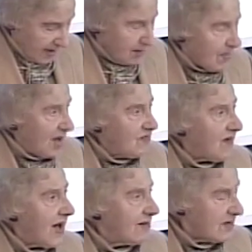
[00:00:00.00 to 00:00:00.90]
My
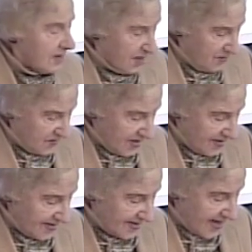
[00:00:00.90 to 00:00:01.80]
father lived in
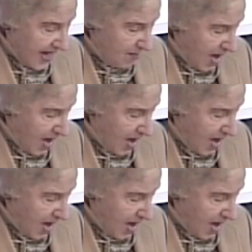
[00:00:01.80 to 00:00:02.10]
the same